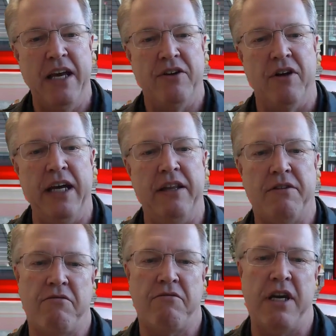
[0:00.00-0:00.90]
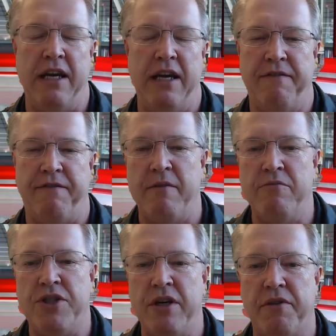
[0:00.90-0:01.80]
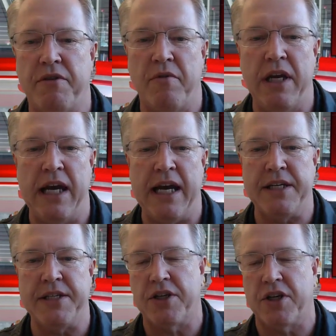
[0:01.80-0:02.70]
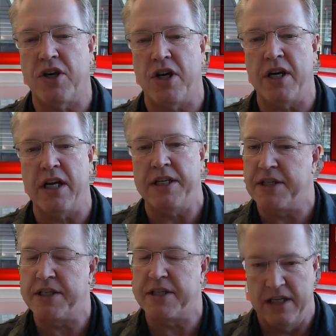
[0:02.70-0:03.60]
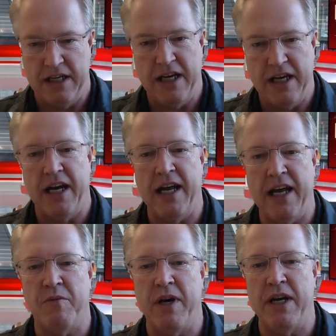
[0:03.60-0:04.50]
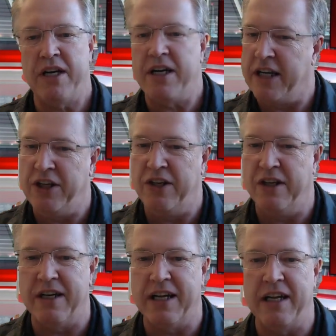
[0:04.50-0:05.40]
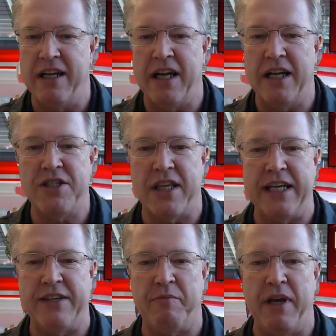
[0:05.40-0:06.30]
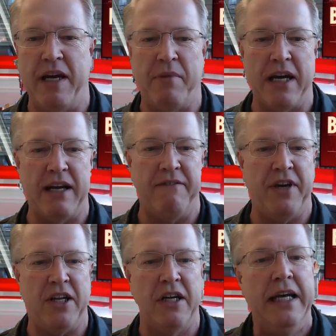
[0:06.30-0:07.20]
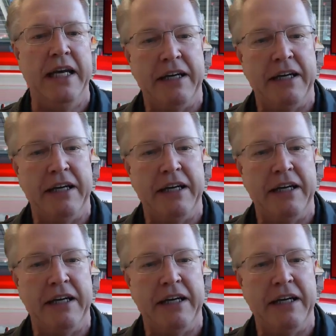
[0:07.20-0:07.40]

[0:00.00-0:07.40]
Grade 3 from 2-3S, Curtis, another winner, you're getting a lunch. Thanks for being a bucket filler.